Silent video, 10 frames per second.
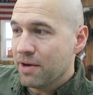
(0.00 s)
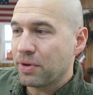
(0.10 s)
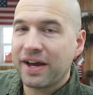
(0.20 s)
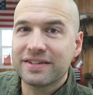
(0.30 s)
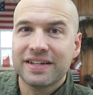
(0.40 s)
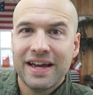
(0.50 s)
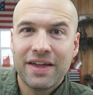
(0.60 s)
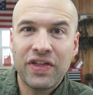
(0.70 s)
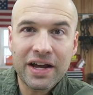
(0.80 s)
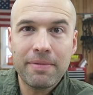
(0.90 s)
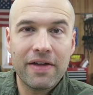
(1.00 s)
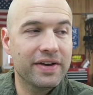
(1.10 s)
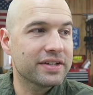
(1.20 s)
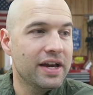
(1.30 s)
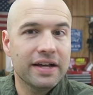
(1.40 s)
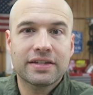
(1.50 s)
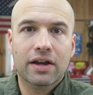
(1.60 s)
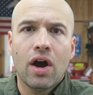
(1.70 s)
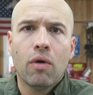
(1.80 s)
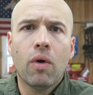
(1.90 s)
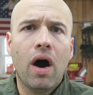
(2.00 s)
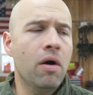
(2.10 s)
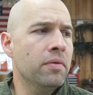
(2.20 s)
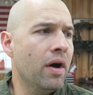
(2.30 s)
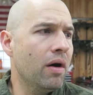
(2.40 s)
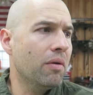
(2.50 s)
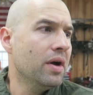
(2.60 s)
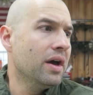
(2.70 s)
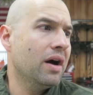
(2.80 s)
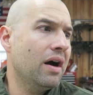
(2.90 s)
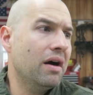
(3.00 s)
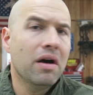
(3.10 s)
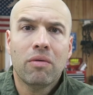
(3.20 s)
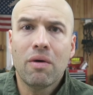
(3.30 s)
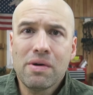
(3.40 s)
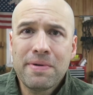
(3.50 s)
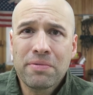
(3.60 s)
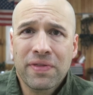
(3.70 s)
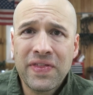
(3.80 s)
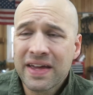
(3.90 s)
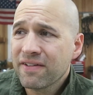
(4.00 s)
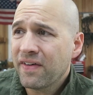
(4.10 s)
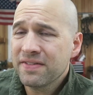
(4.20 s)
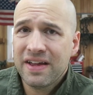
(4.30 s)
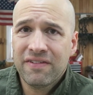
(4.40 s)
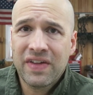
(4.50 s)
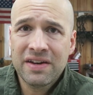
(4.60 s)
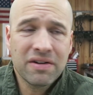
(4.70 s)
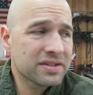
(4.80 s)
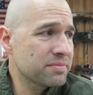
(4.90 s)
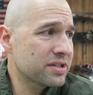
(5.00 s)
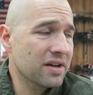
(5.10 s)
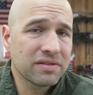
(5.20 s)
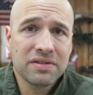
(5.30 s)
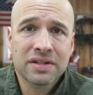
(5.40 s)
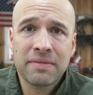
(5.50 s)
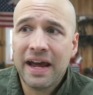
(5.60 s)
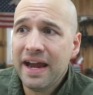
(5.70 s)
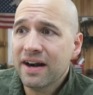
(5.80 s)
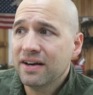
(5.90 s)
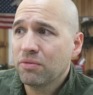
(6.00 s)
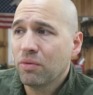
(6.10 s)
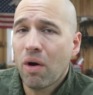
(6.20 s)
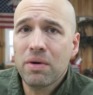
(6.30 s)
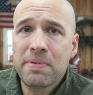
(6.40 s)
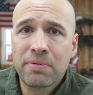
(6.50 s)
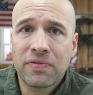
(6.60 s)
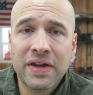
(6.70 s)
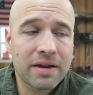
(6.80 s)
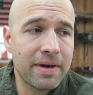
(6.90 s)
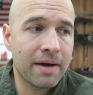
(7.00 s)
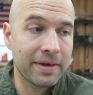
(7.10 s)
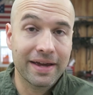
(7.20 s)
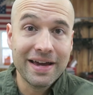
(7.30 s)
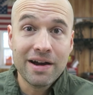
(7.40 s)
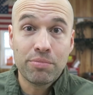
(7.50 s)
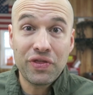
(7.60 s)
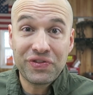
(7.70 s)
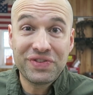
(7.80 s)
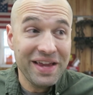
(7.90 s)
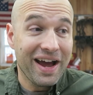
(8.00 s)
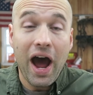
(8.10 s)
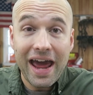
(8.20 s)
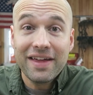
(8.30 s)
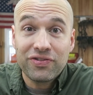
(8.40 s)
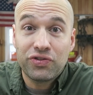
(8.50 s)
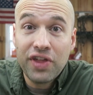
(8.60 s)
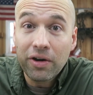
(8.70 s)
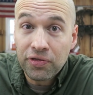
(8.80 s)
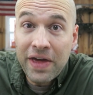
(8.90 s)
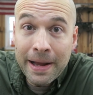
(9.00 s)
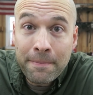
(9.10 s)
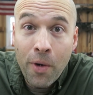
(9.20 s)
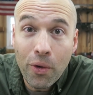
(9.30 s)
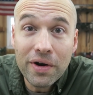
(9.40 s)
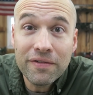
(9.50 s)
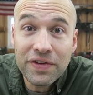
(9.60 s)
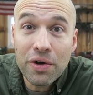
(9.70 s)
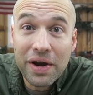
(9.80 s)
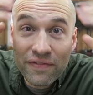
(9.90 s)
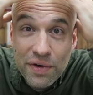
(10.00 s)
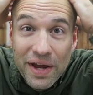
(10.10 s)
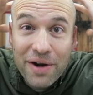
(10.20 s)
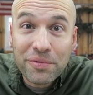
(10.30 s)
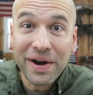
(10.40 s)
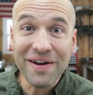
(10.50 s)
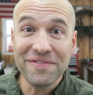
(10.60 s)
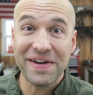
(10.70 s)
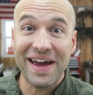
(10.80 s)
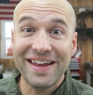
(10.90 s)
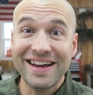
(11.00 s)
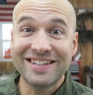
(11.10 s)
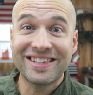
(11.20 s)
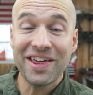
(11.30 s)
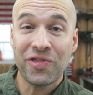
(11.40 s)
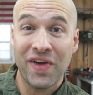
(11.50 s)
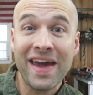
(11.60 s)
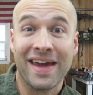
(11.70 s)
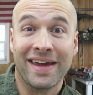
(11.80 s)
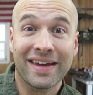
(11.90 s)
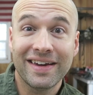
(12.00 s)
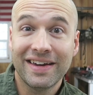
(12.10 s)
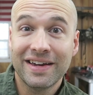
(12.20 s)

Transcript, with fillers: Because think about this. It's like, well, oh no, uh, what will people think if I if they notice I'm start losing my hair? Well, what will people think about me? But they'll think more of you if you get rid of it. Is the thing.